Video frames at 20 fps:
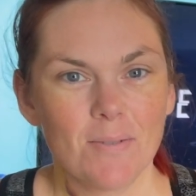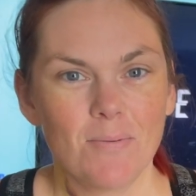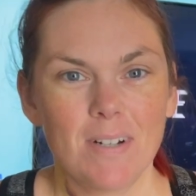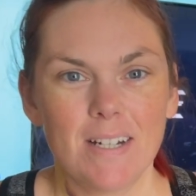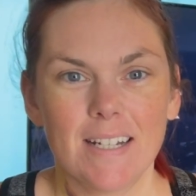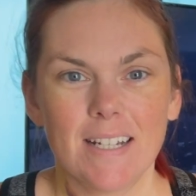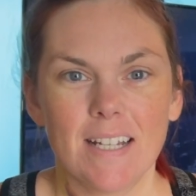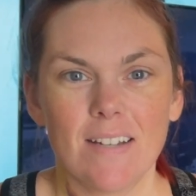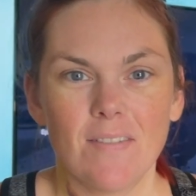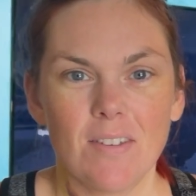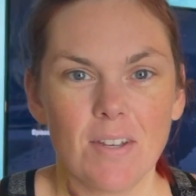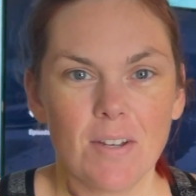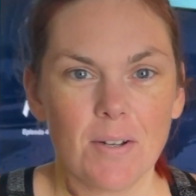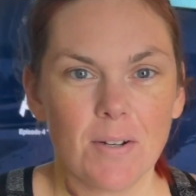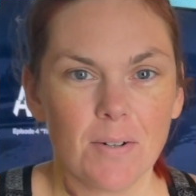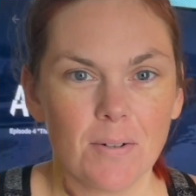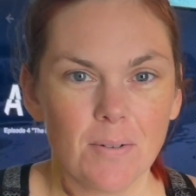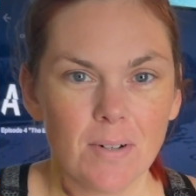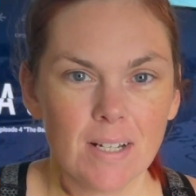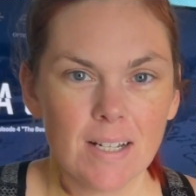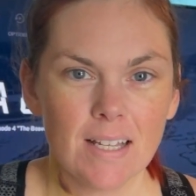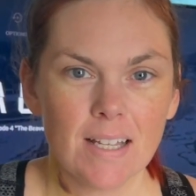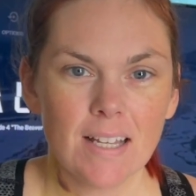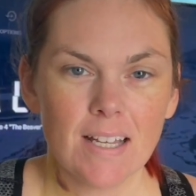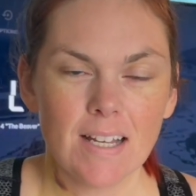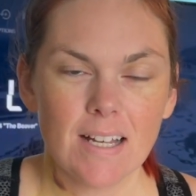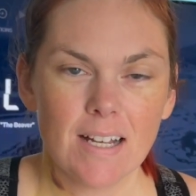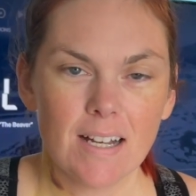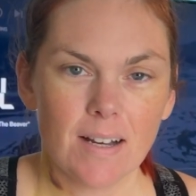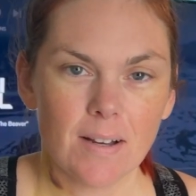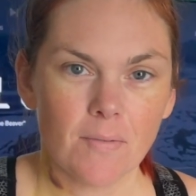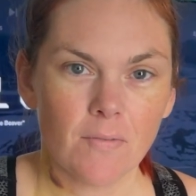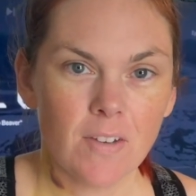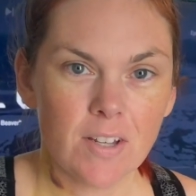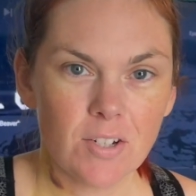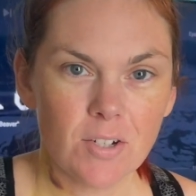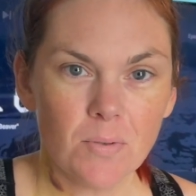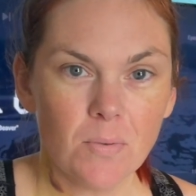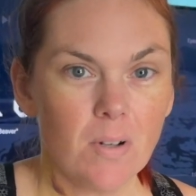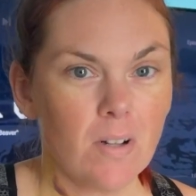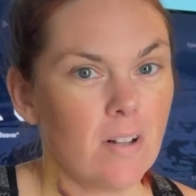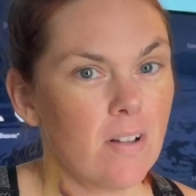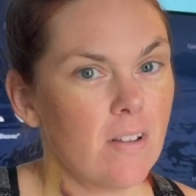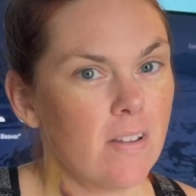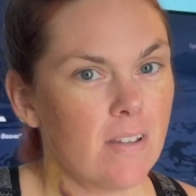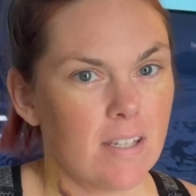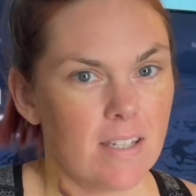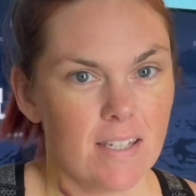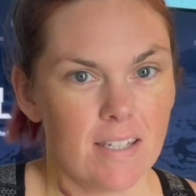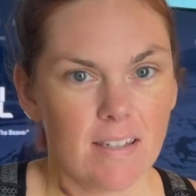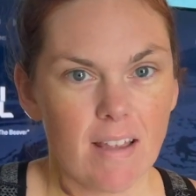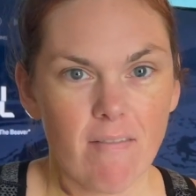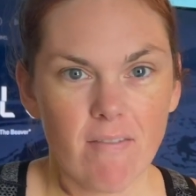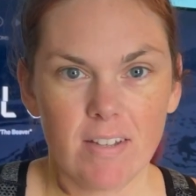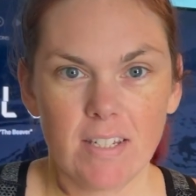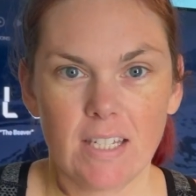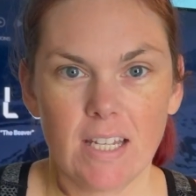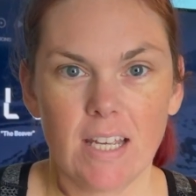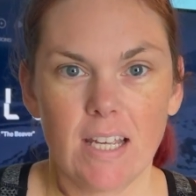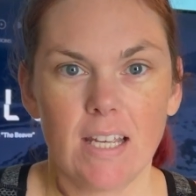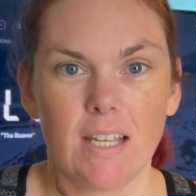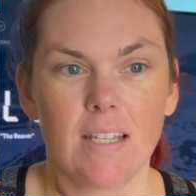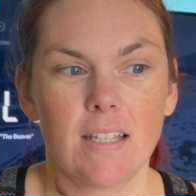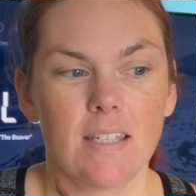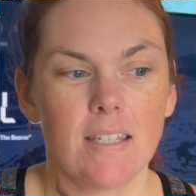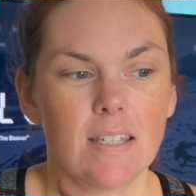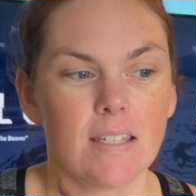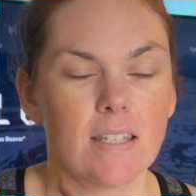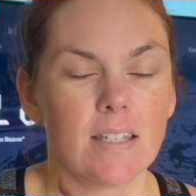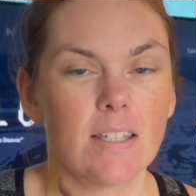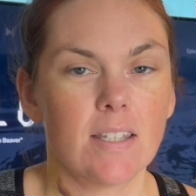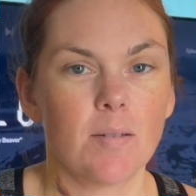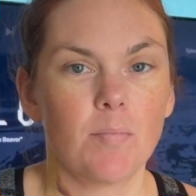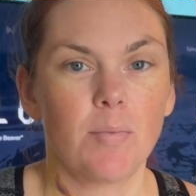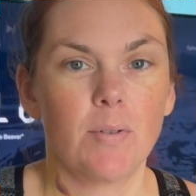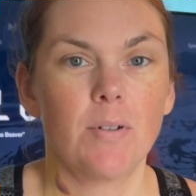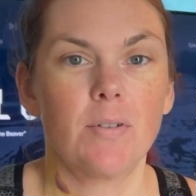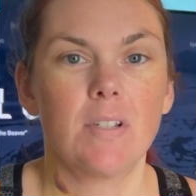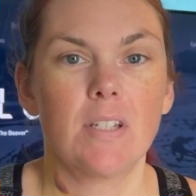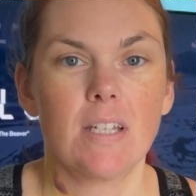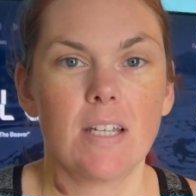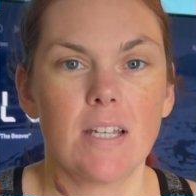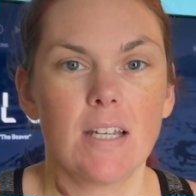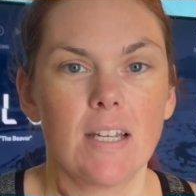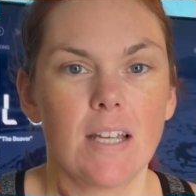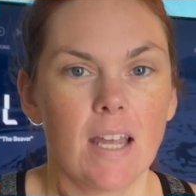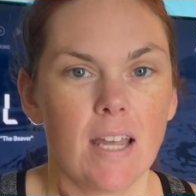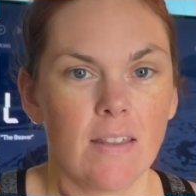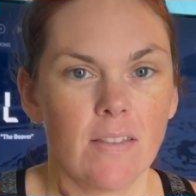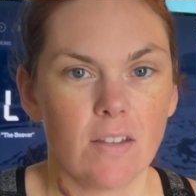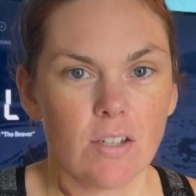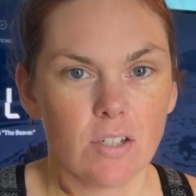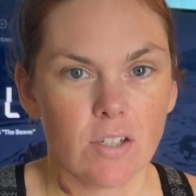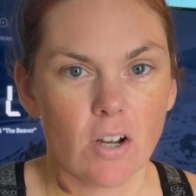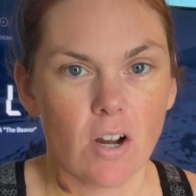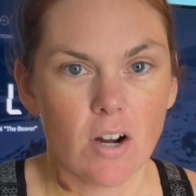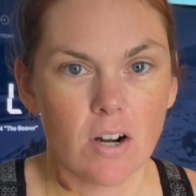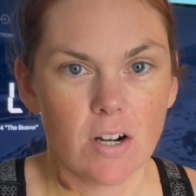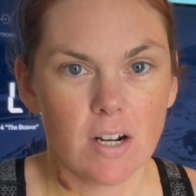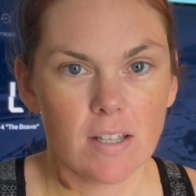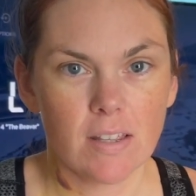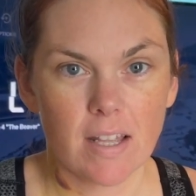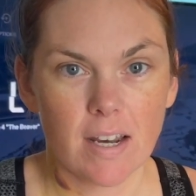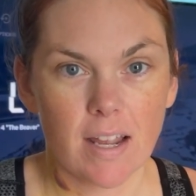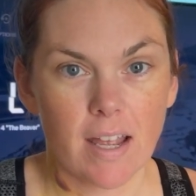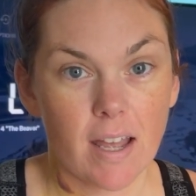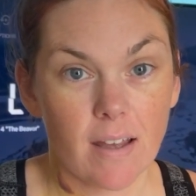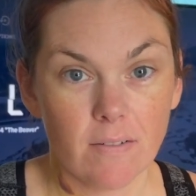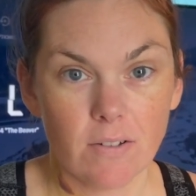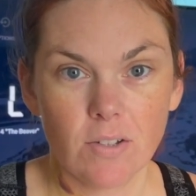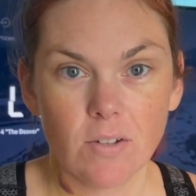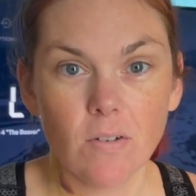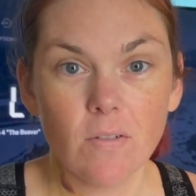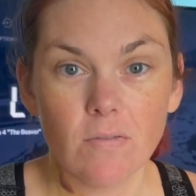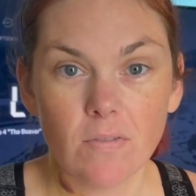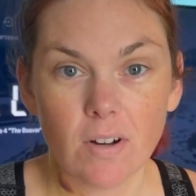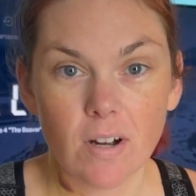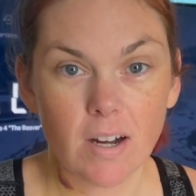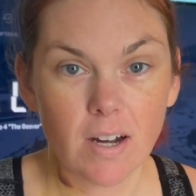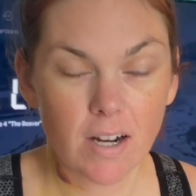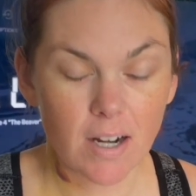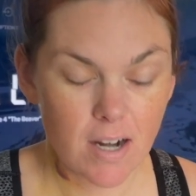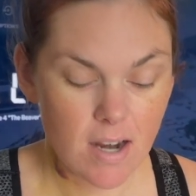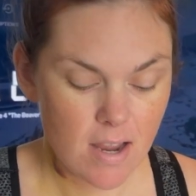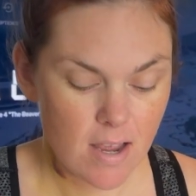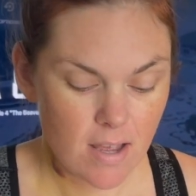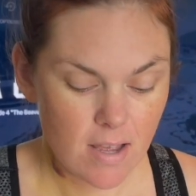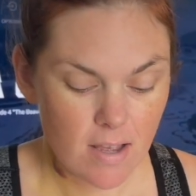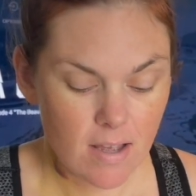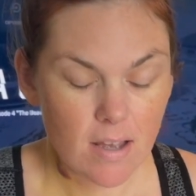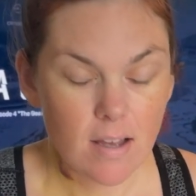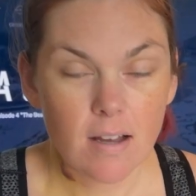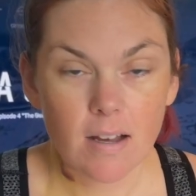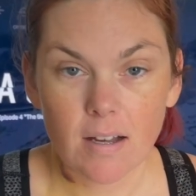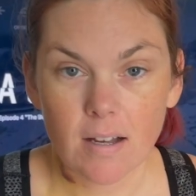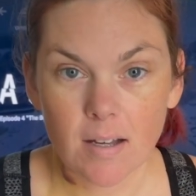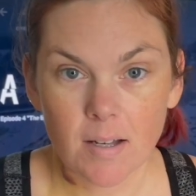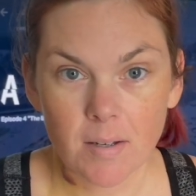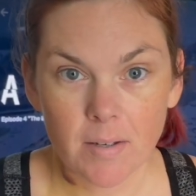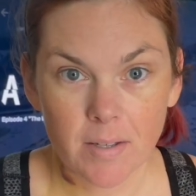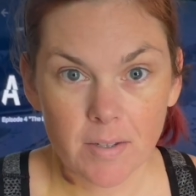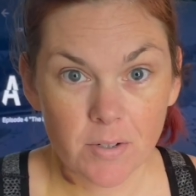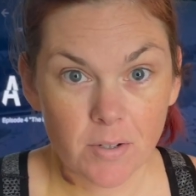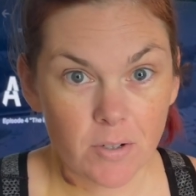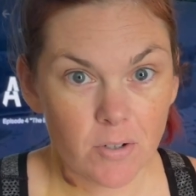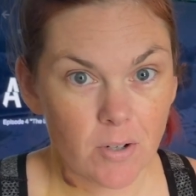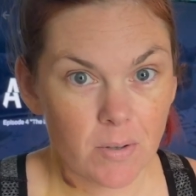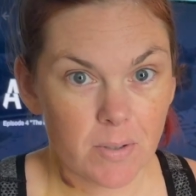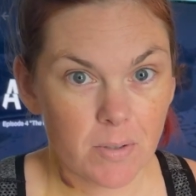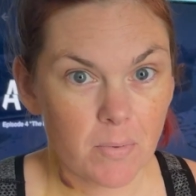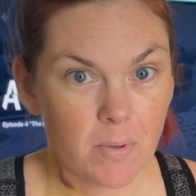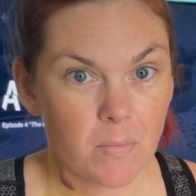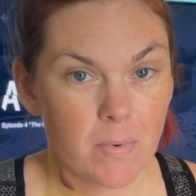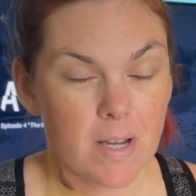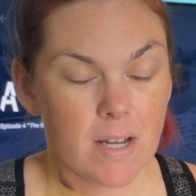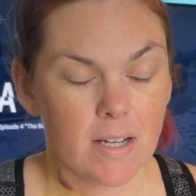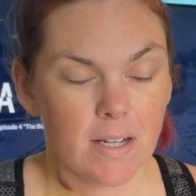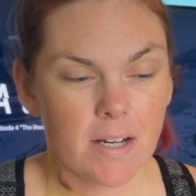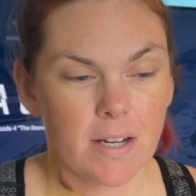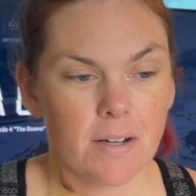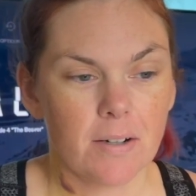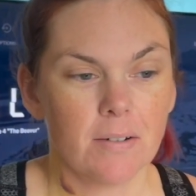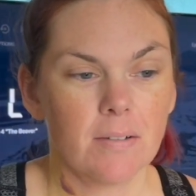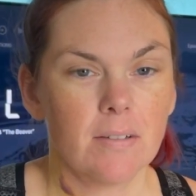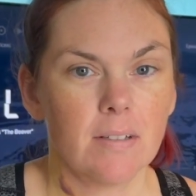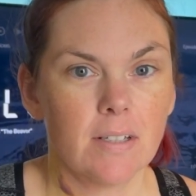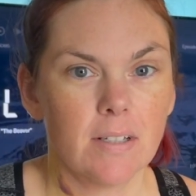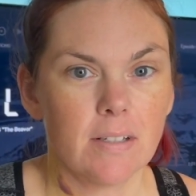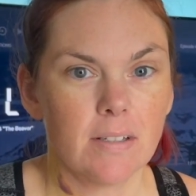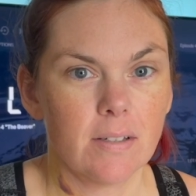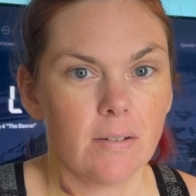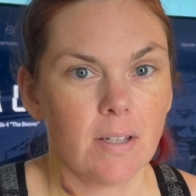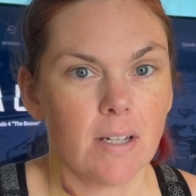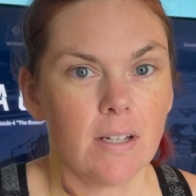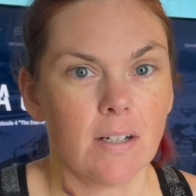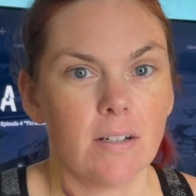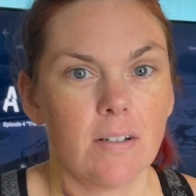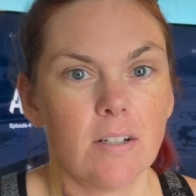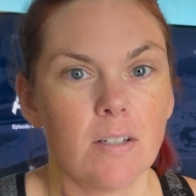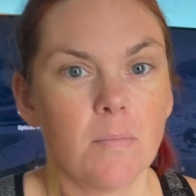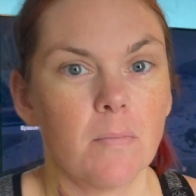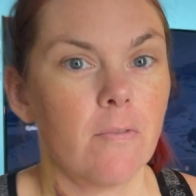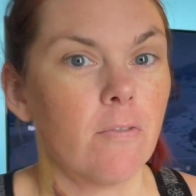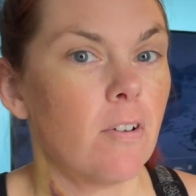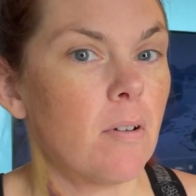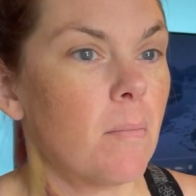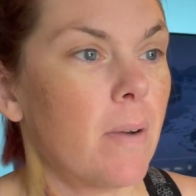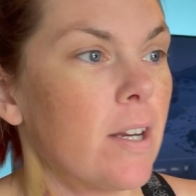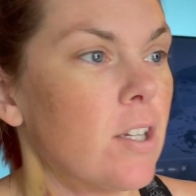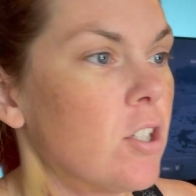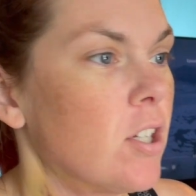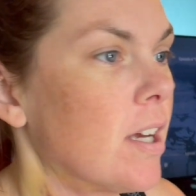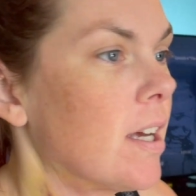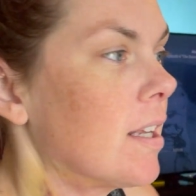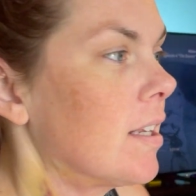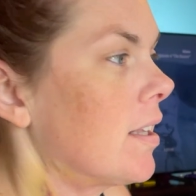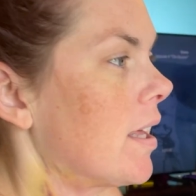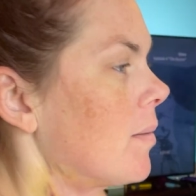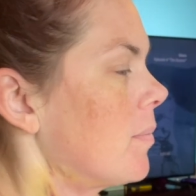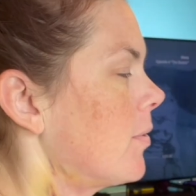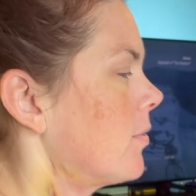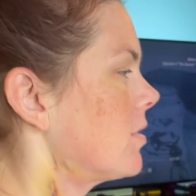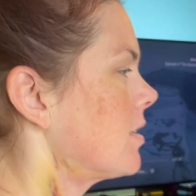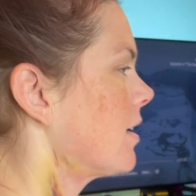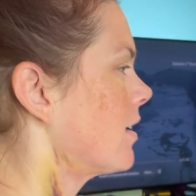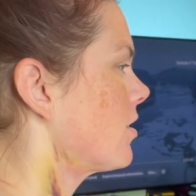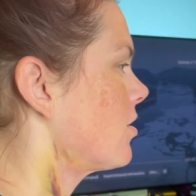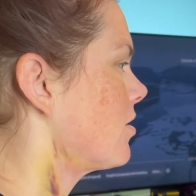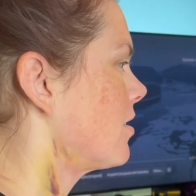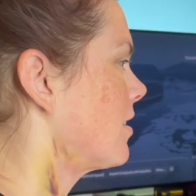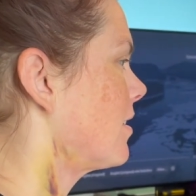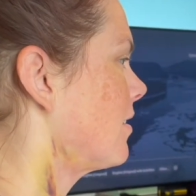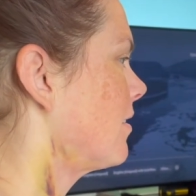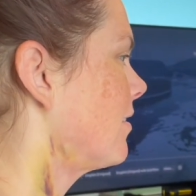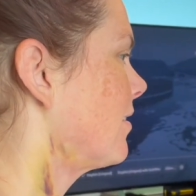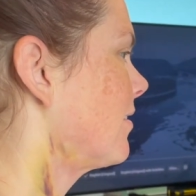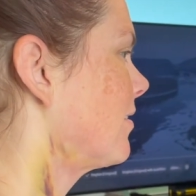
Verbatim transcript: I wanted to give you visual. This is seven days. This is the bruising and the scarring that I have so far. Uh, surgery was one week ago. So here's from my chin liposuction.